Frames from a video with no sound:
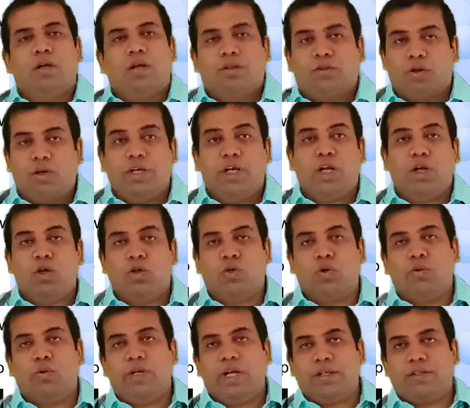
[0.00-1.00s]

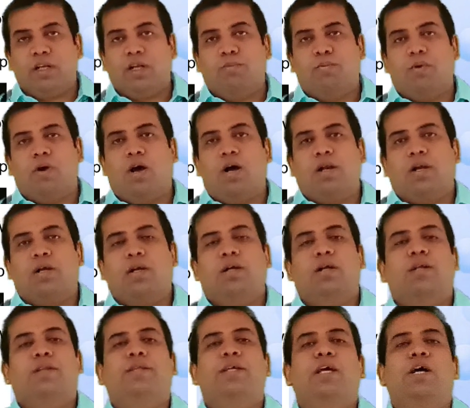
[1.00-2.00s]
Yellowstone National Park,
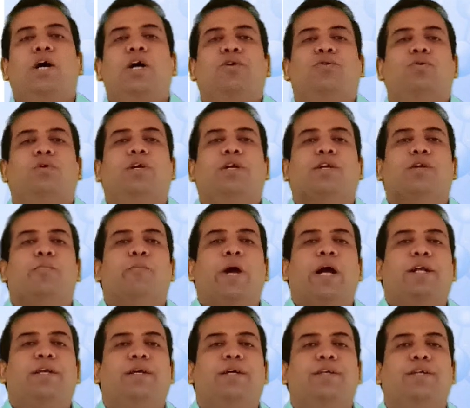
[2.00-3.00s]
they isolate a
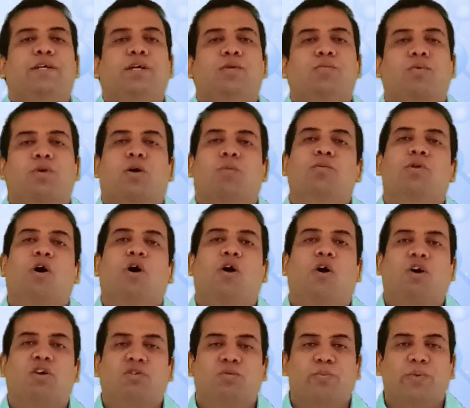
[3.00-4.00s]
bacterium from the
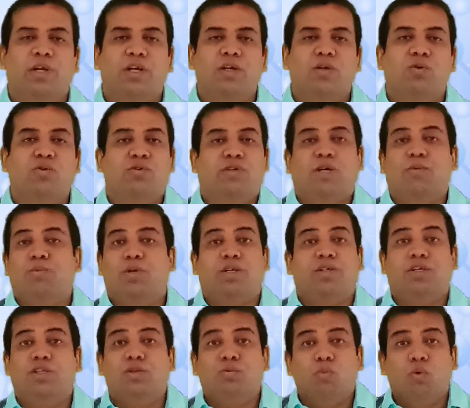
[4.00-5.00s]
hot spring whose
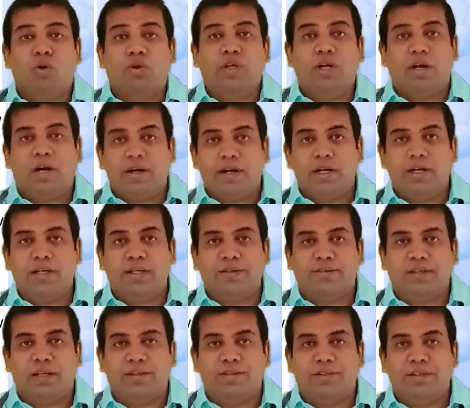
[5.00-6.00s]
temperature is more than 100 degrees
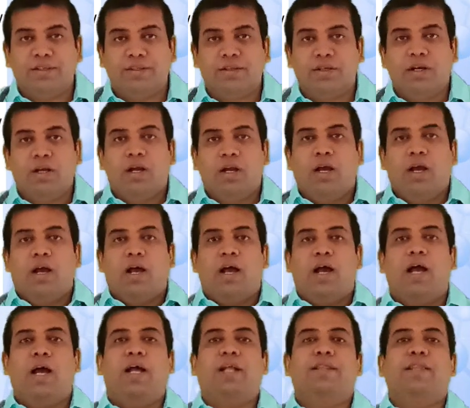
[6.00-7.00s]
Celsius,
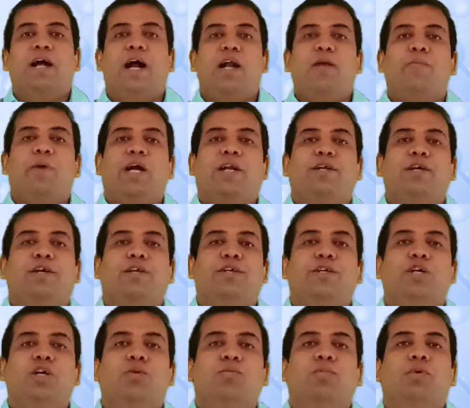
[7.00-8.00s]
and that
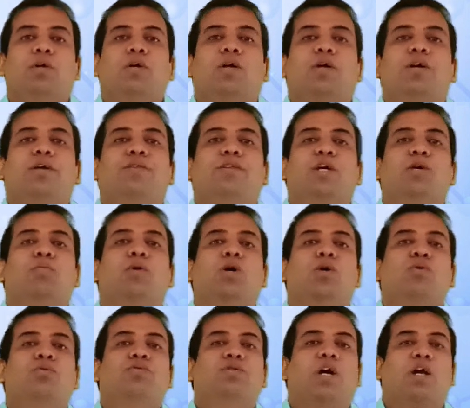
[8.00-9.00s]
bacterium is able
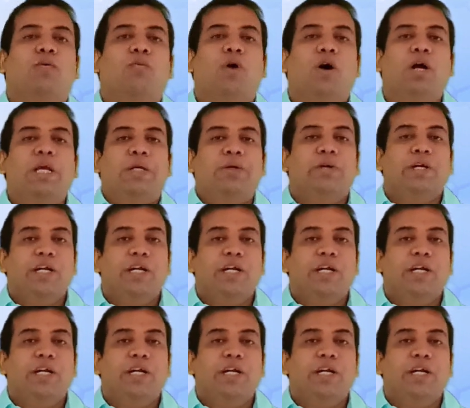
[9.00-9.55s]
to survive.